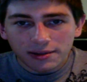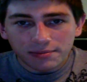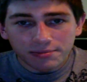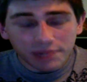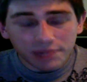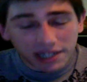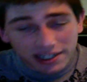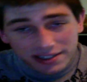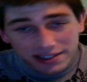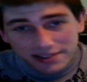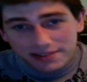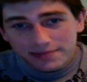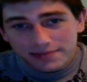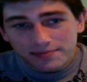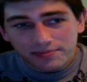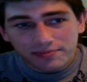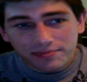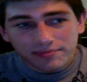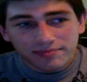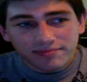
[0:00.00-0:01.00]
but
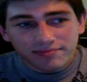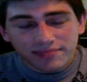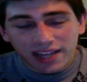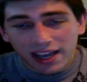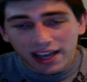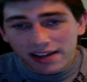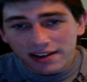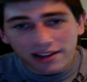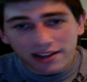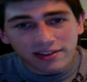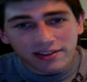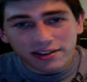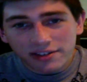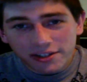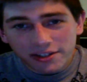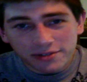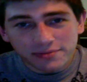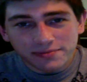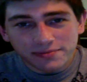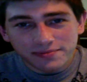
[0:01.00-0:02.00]
they had nothing
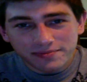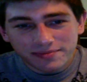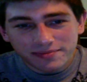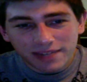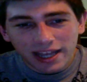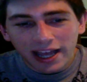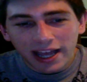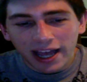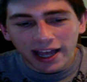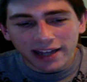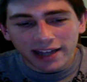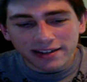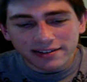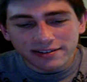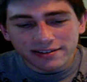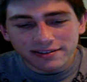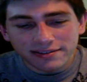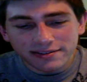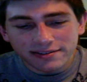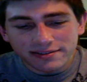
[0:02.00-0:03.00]
new,
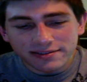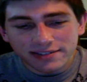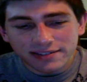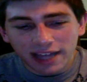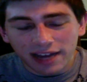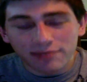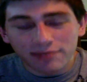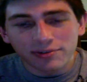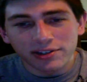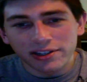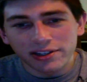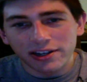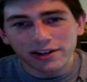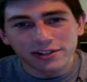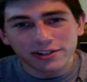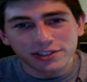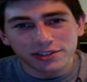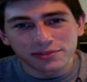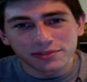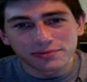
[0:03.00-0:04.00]
and that really
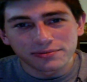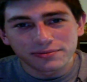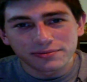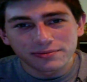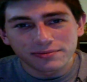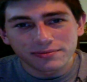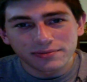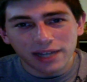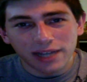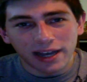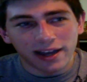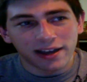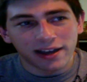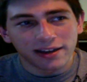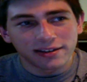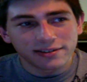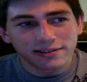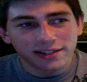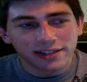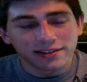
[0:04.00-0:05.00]
hurts you
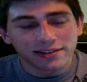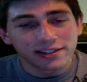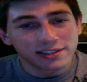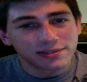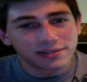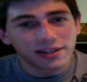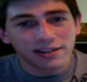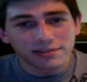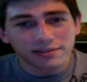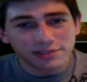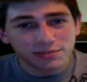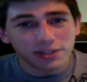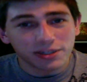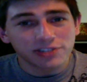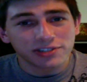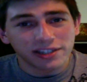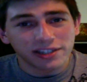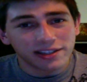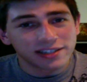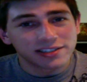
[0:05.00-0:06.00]

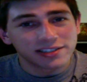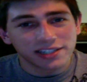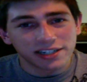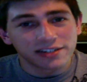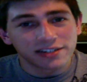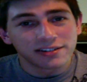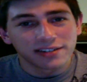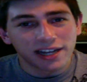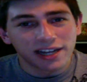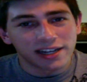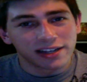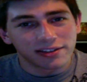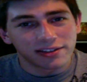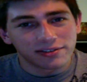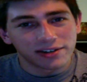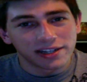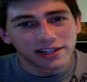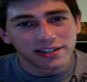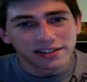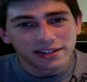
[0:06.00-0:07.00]
especially this year at E3.